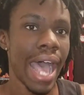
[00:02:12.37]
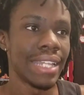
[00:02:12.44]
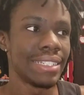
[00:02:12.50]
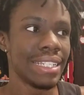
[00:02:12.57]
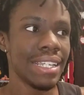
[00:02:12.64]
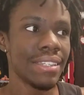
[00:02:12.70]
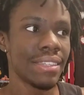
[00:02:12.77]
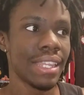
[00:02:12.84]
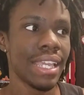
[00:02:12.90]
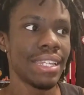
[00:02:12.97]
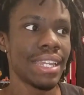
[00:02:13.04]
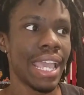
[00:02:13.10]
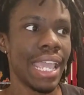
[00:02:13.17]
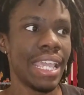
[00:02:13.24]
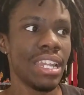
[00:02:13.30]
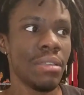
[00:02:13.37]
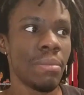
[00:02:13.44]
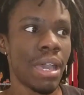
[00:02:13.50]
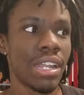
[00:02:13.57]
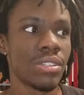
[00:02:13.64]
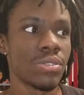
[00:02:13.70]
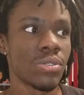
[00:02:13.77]
I didn't think that
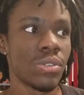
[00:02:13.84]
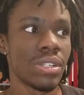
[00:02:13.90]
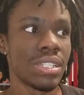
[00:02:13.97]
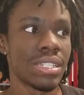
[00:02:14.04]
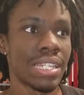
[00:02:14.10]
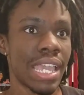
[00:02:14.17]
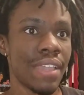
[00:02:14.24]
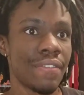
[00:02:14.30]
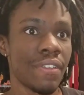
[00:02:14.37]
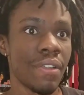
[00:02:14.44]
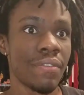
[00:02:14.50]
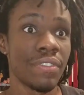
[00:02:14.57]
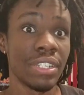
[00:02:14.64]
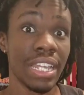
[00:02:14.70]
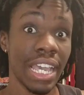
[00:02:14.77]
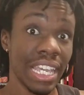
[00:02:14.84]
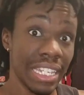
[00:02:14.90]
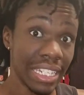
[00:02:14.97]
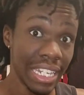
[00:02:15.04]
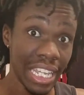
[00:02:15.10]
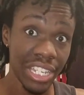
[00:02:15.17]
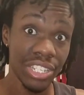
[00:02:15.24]
anybody was going to save him from
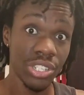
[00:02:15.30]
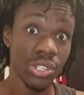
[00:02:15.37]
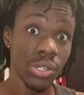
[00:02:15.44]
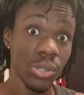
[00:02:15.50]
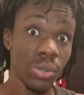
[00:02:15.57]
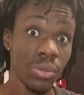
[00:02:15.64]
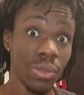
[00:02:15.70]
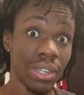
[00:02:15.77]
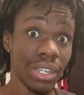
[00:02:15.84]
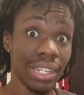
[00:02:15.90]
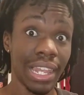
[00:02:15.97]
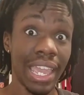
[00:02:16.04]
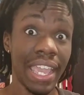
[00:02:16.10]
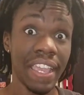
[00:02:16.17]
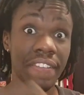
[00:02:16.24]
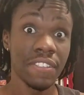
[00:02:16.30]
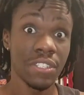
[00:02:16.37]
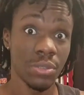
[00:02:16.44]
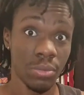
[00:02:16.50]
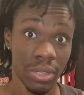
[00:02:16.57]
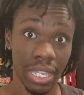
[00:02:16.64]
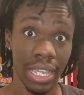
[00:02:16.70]
the initial
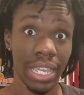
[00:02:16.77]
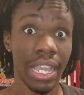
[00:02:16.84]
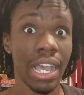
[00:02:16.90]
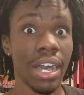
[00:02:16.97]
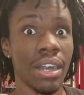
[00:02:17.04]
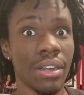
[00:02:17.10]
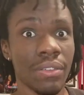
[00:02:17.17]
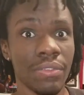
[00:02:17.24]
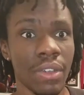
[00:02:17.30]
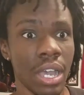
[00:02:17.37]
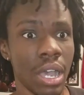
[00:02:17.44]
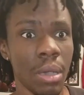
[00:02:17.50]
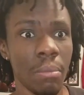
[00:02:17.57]
glaive swing of